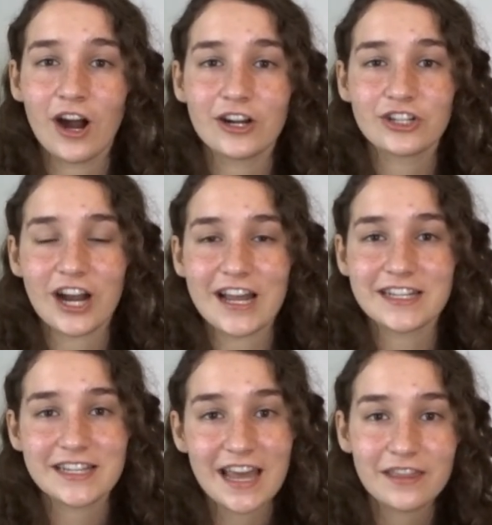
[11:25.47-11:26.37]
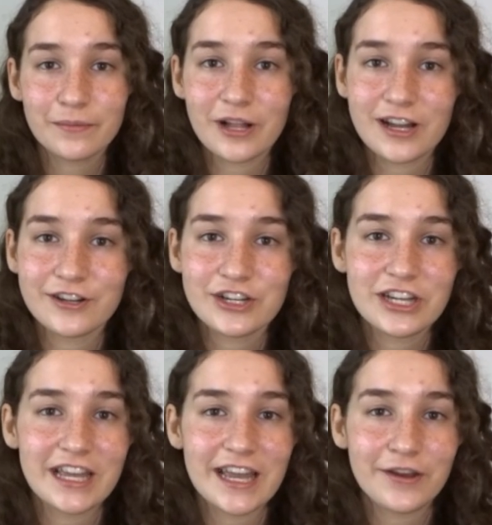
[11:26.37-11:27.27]
are trying to take the plunge
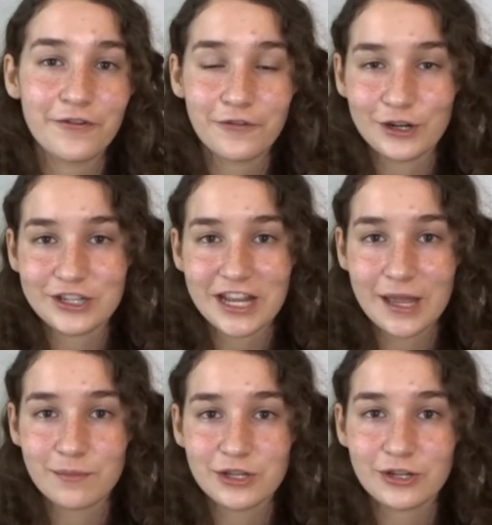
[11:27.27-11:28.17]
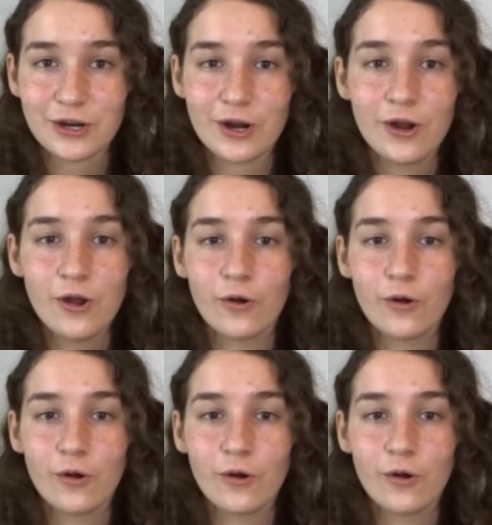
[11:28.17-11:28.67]
to get your first hamster,